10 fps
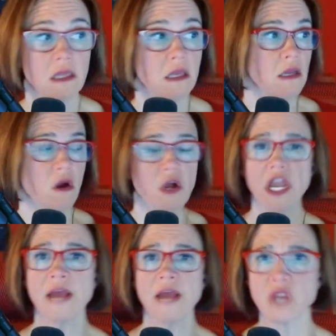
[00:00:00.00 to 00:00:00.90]
Oh,
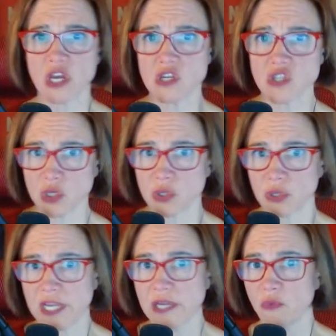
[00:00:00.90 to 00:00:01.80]
yeah, I'm the cousin, uncle,
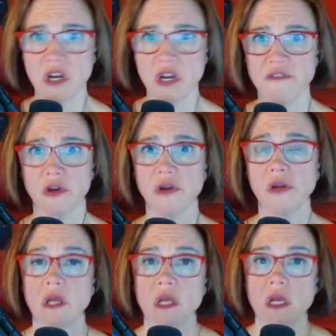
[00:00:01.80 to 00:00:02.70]
aunt, whatever.
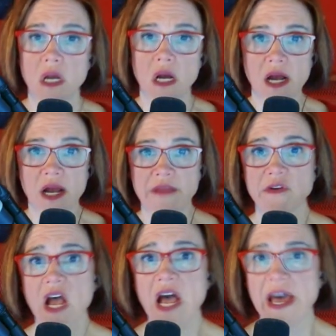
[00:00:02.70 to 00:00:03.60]
And they're
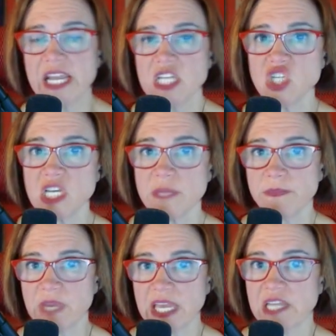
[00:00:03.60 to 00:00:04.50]
not. And she
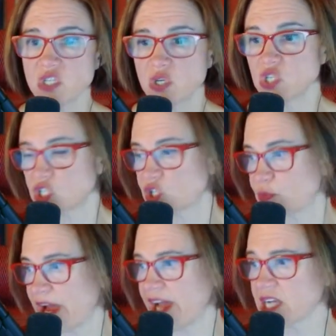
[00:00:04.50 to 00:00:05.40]
began to
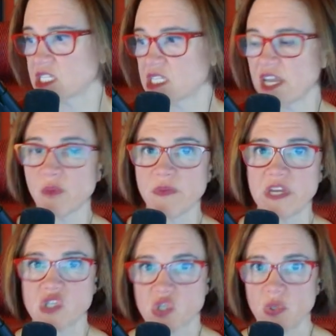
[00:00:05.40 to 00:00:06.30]
suspect that they are being
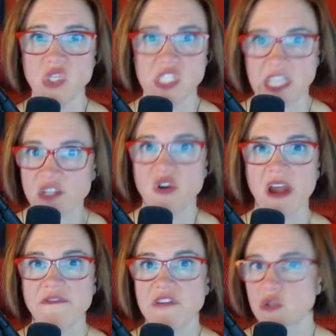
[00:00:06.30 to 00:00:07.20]
sold, sex
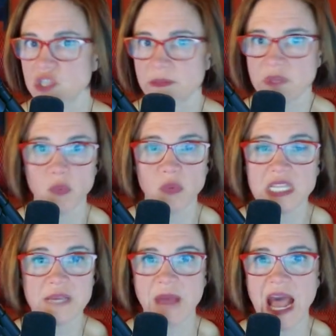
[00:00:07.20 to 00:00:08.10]
trafficked, or something really
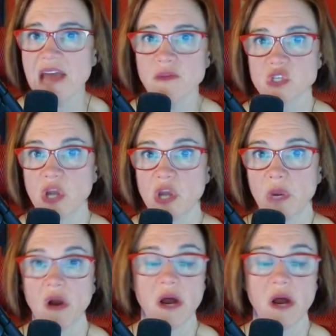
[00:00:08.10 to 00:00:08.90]
bad was going on.